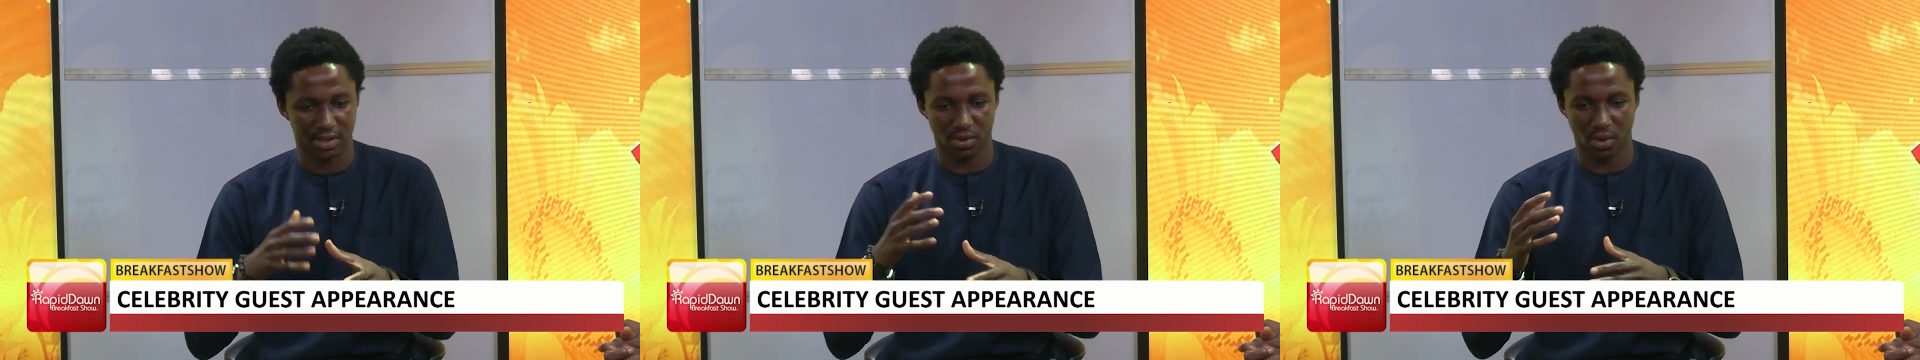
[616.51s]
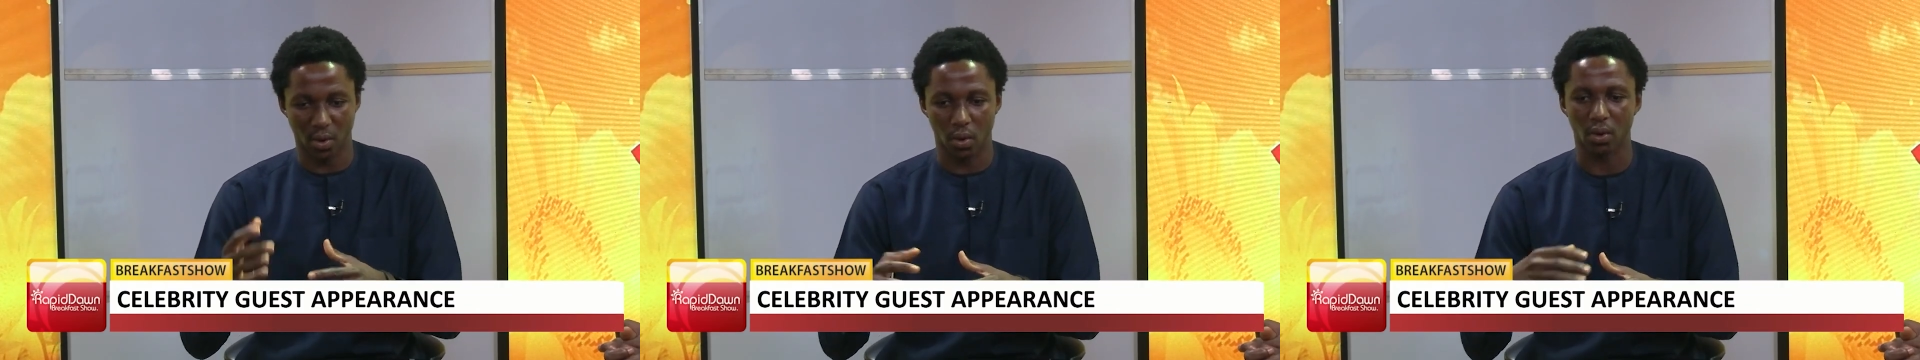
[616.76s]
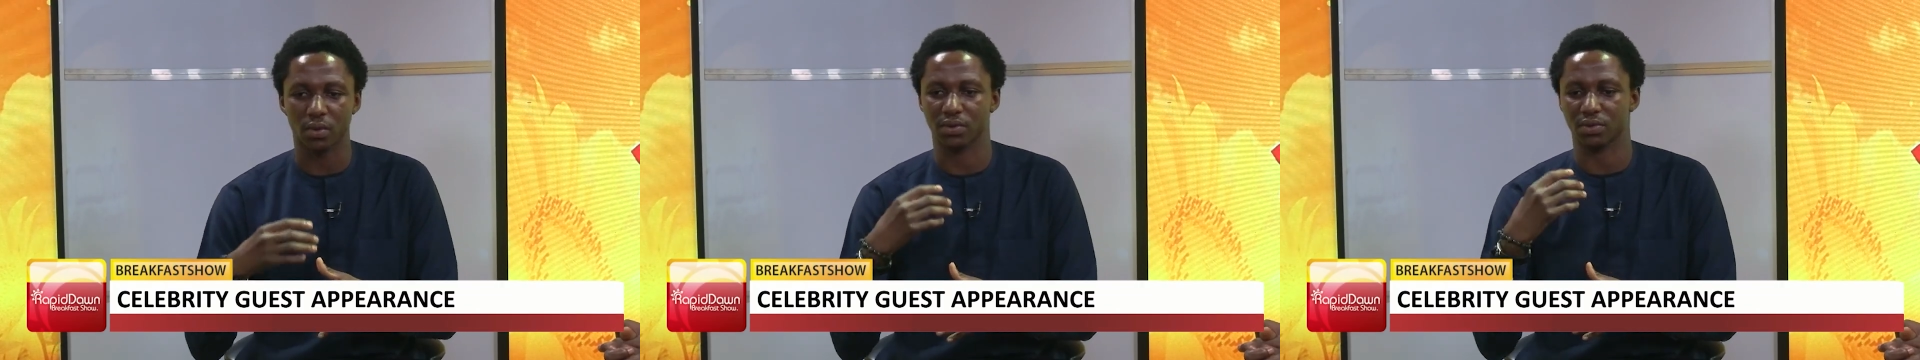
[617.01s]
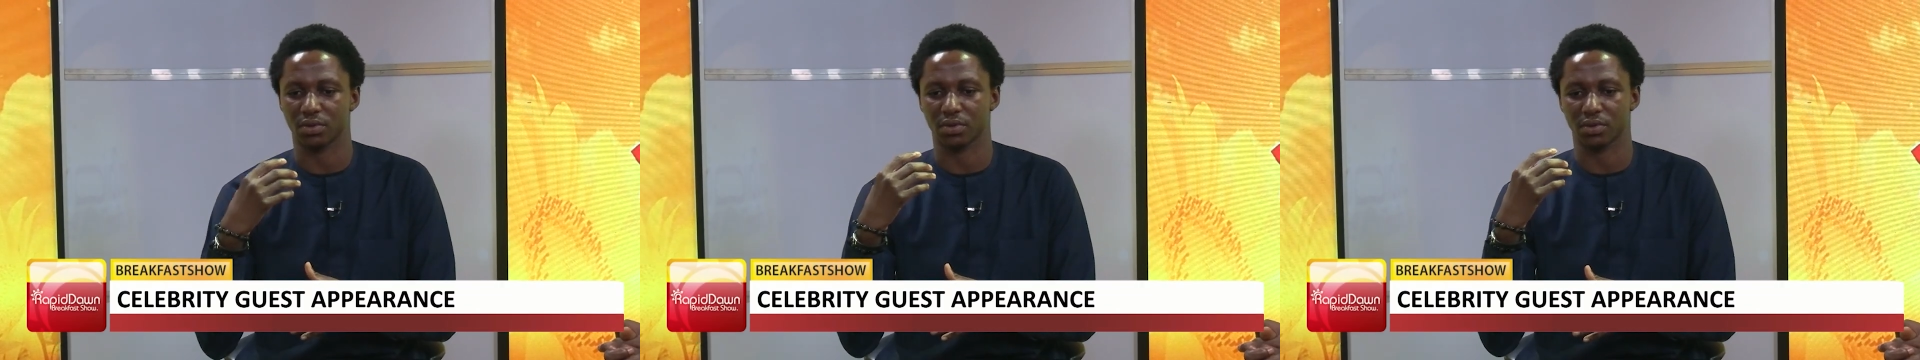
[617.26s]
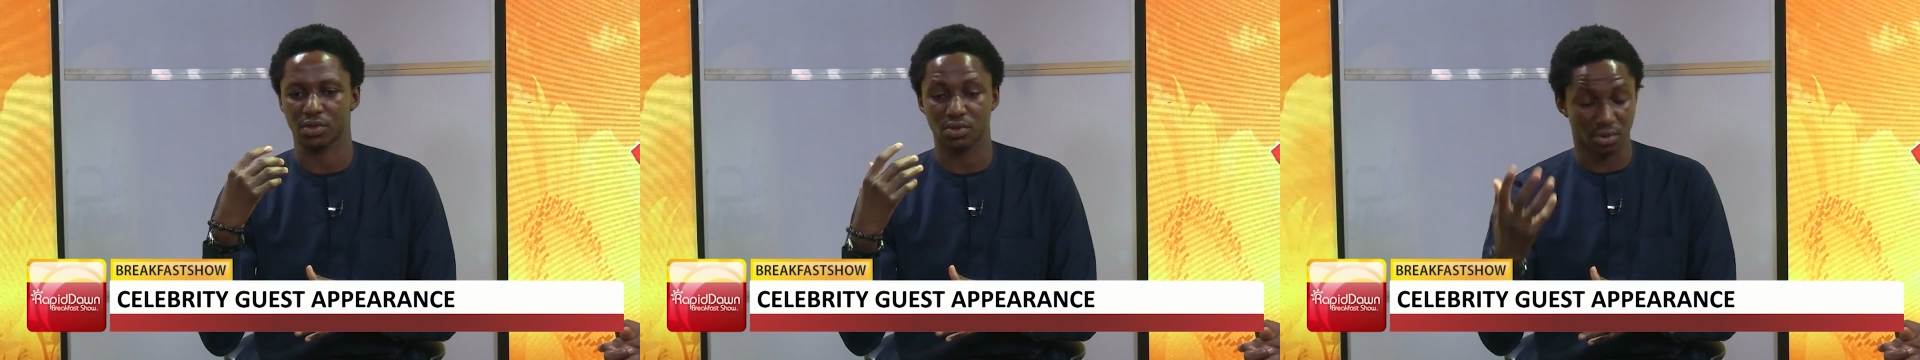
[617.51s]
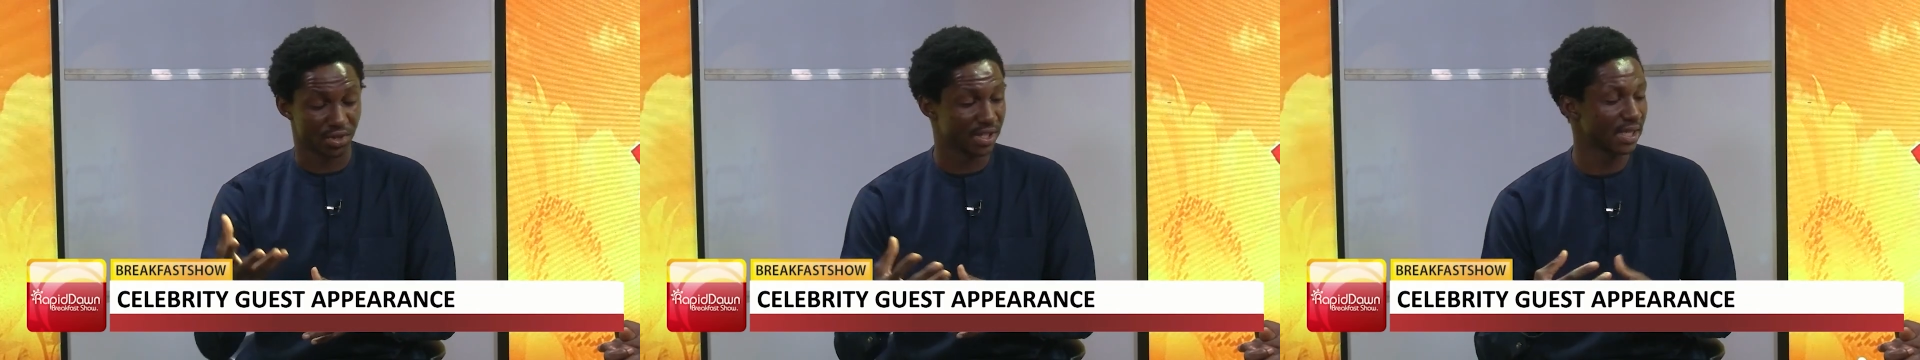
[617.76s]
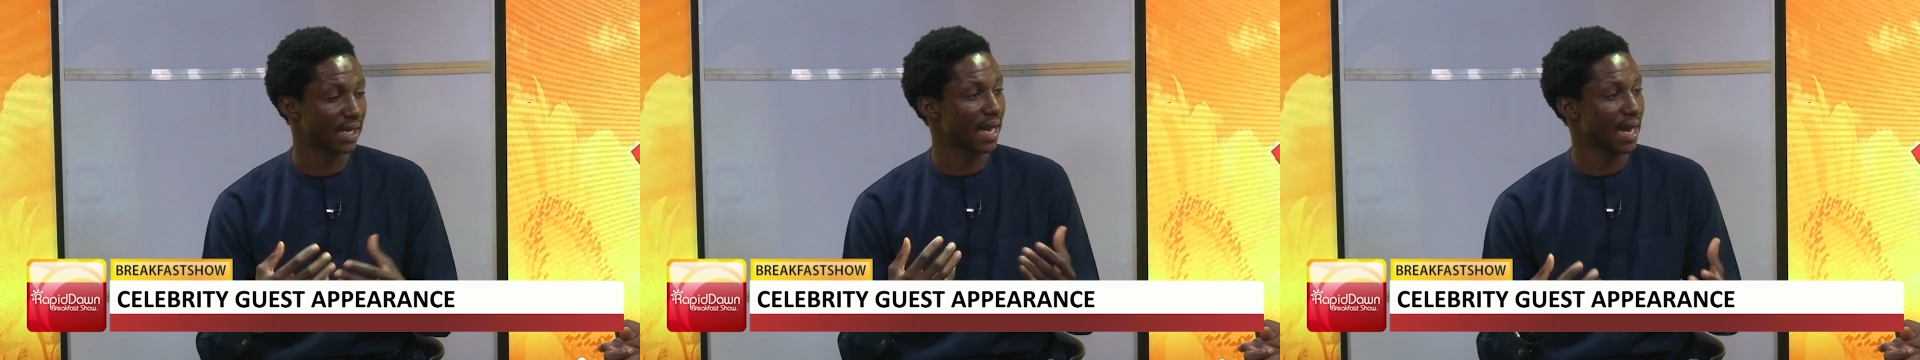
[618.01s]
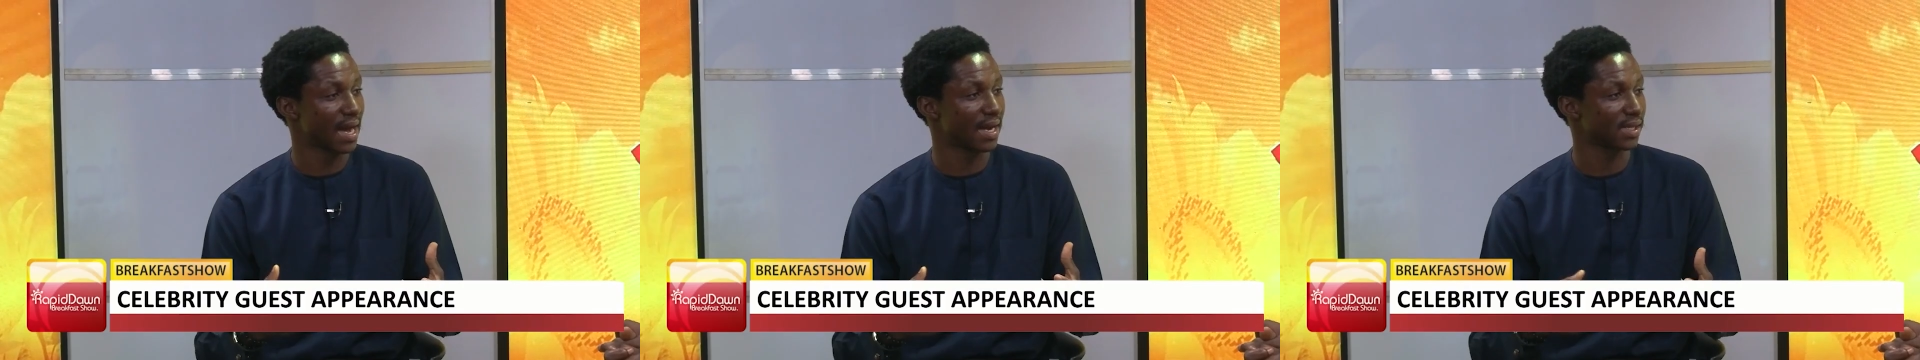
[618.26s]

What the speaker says: or the storyteller has,